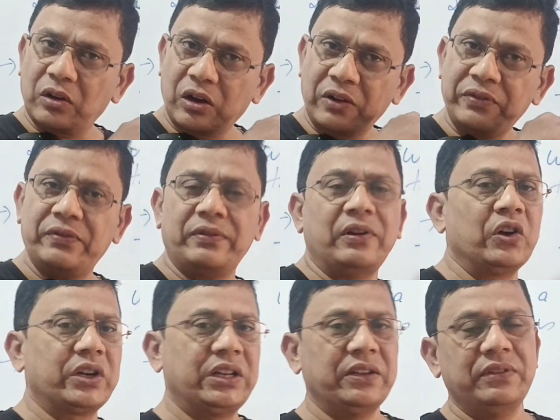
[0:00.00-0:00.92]
of
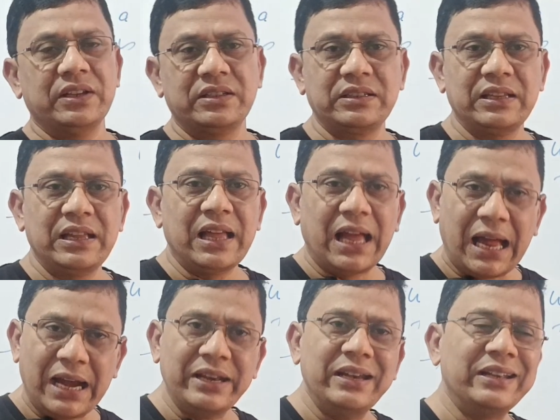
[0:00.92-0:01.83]
Octavius,
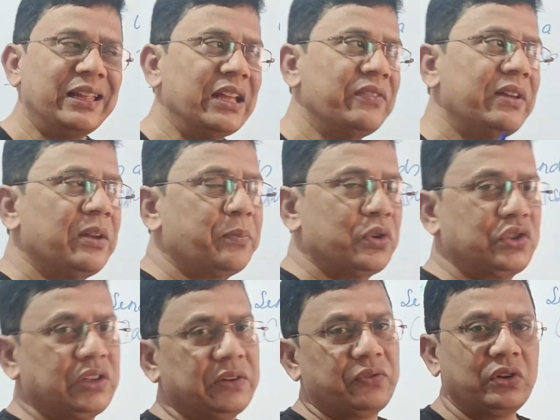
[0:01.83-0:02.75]
and it gave an
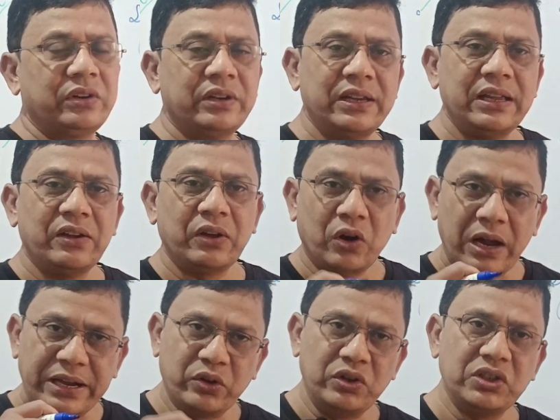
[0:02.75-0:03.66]
opportunity for
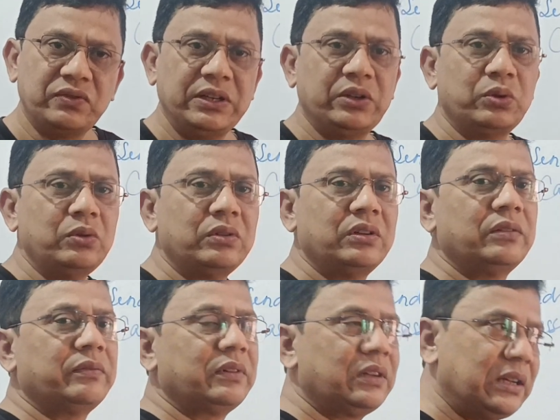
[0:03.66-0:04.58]
Antony's wing to
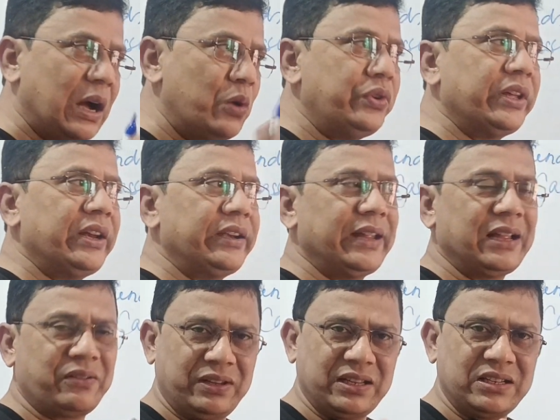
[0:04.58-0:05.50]
counter
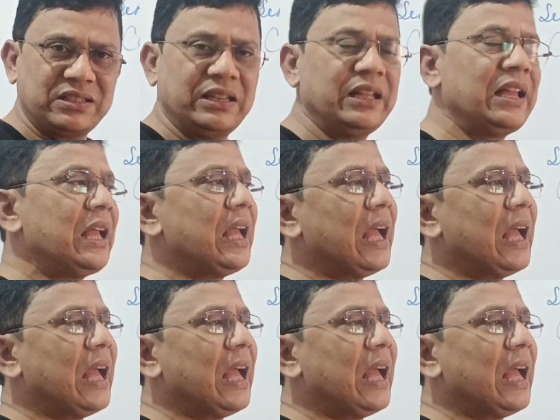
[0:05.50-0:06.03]
attack, we can say,